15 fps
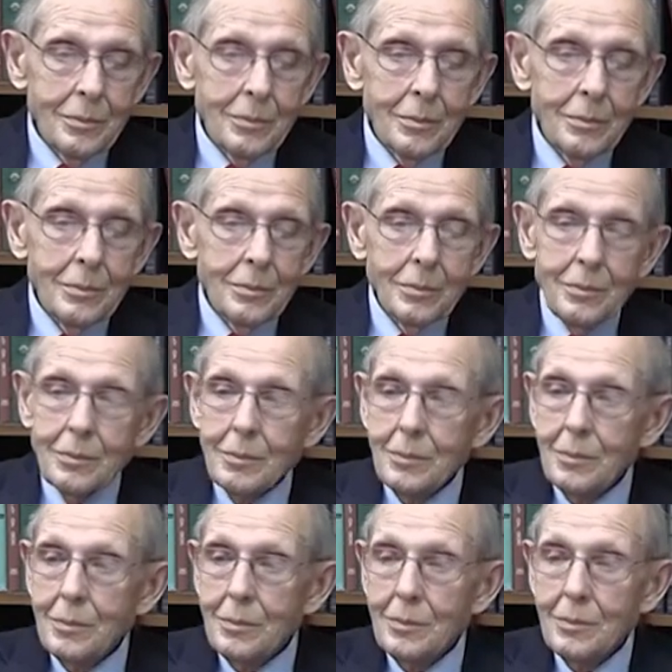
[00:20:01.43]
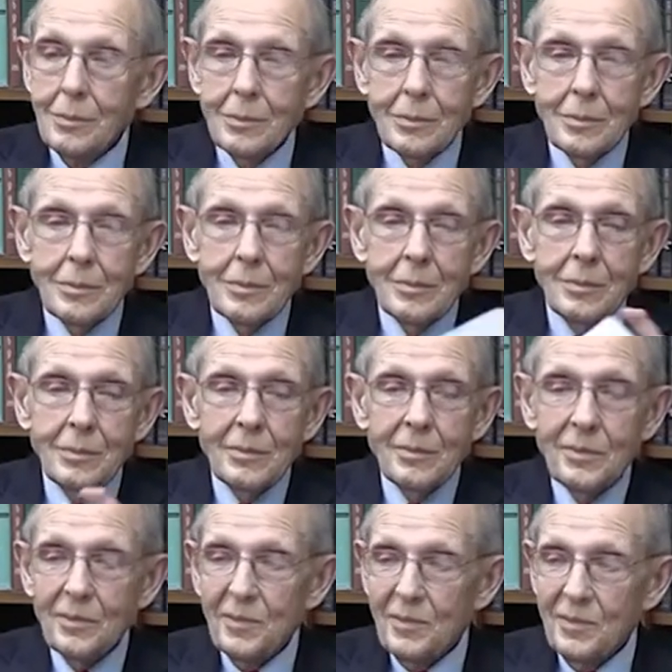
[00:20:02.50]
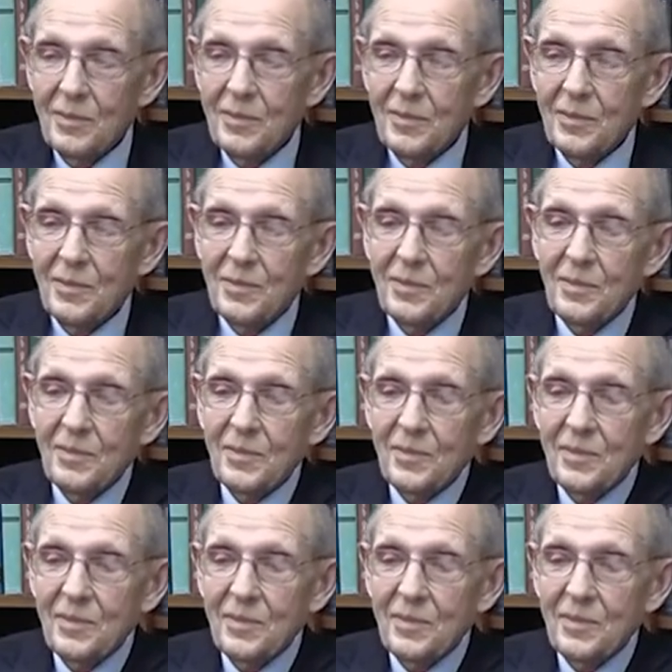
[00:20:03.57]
No words are spoken by the person on screen.